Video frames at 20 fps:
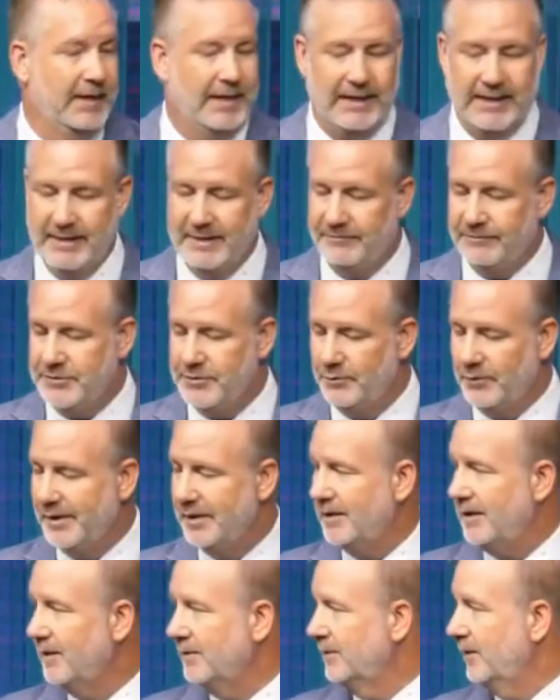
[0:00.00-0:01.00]
And if you
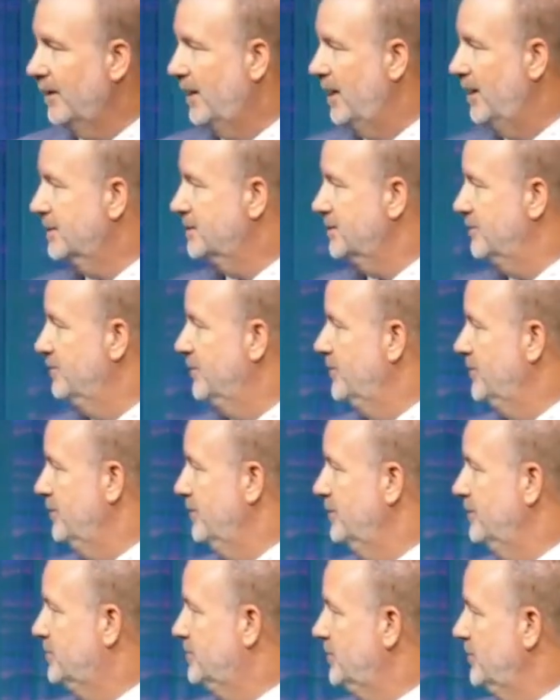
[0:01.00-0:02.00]
want to unlock some
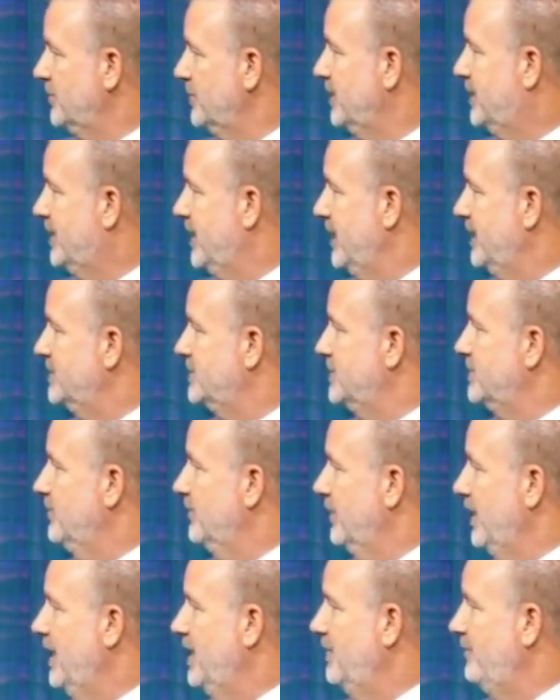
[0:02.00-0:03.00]
thir- certain things in
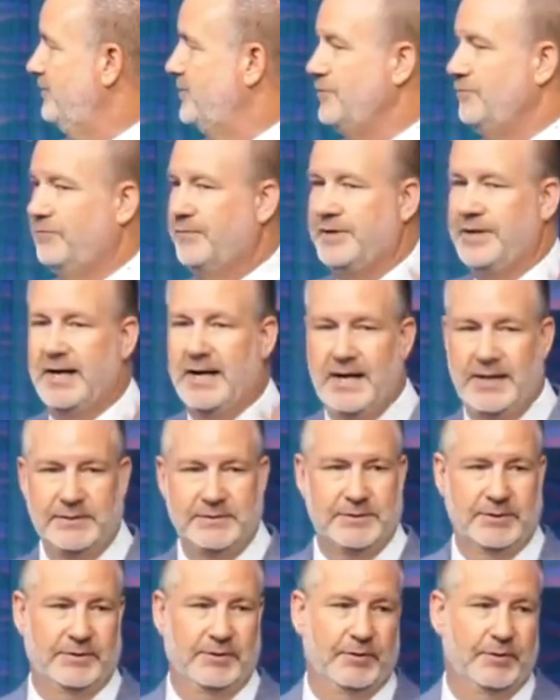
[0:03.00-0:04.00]
your life, you've got
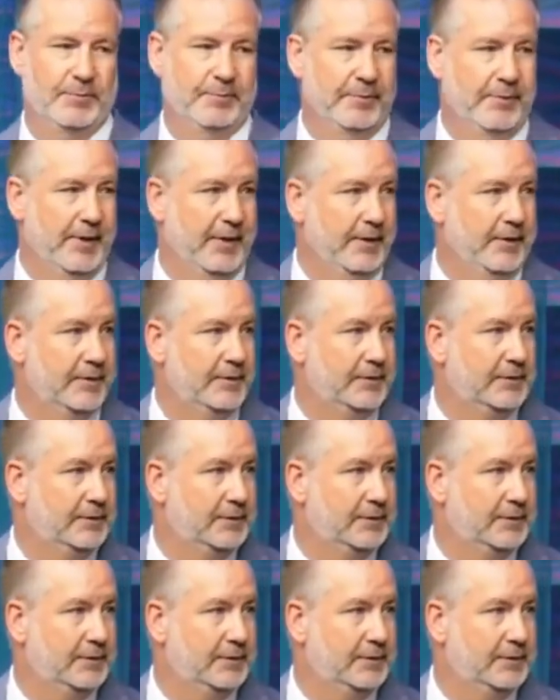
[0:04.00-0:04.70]
to go to prayer.